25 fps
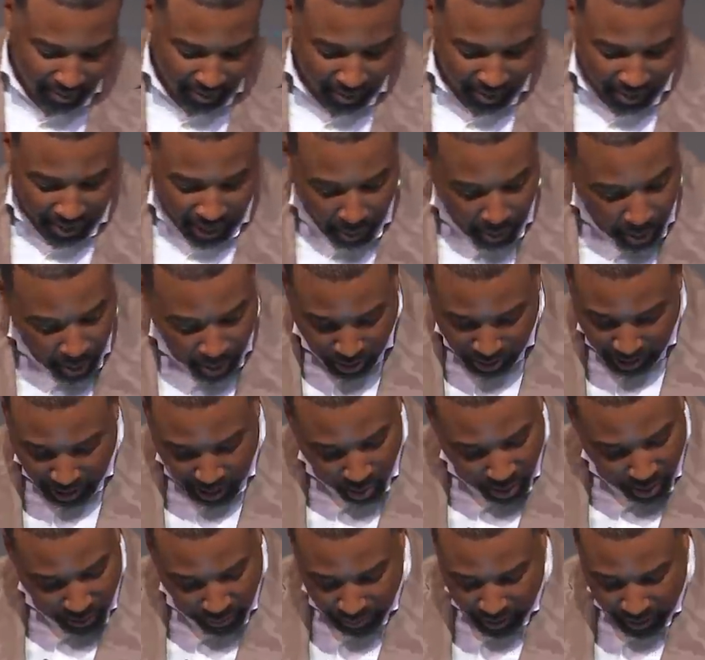Come on, stay
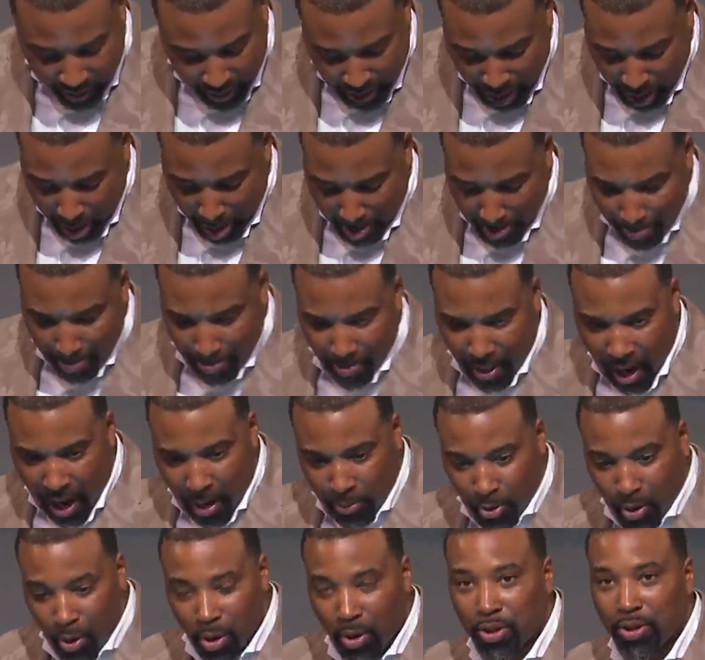with me. I'm
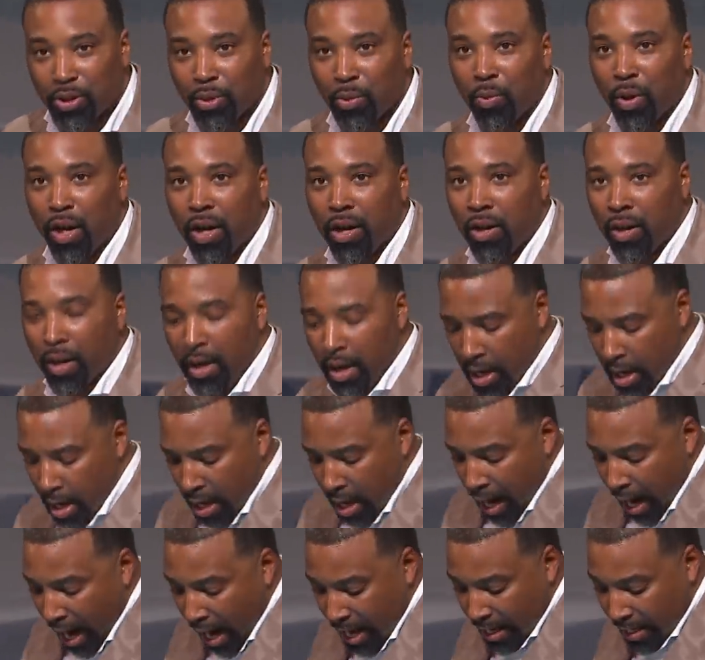going somewhere.
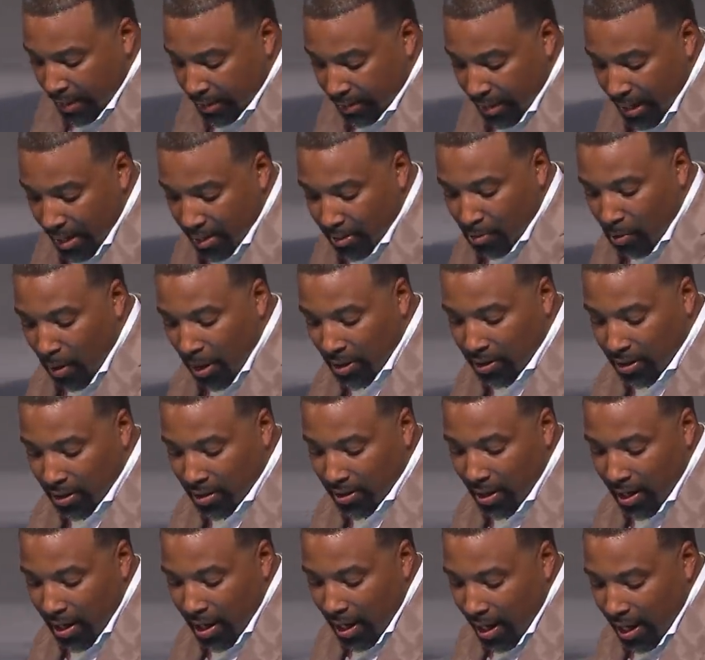And he says, Watch
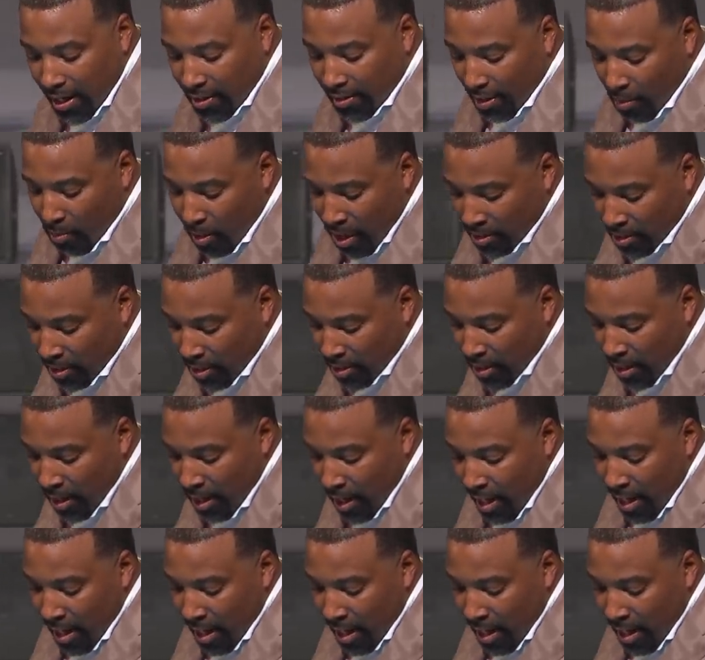this. He said, Watch this.